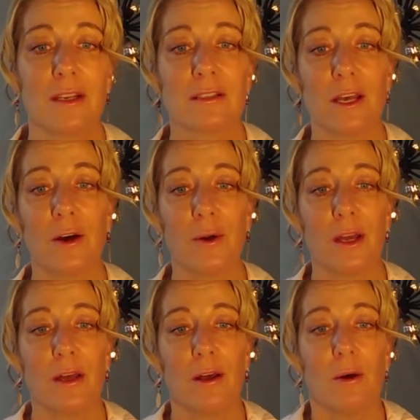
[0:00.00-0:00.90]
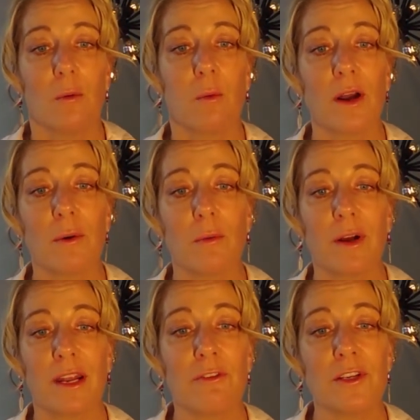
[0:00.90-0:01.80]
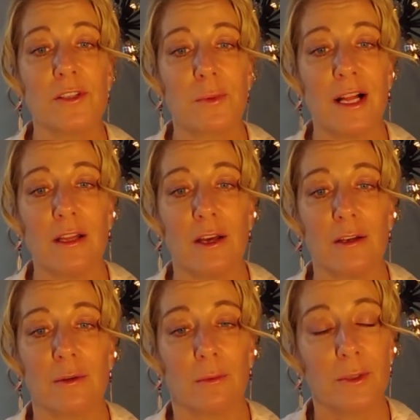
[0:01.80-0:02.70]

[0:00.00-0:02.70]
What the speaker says: So whatever you dwell on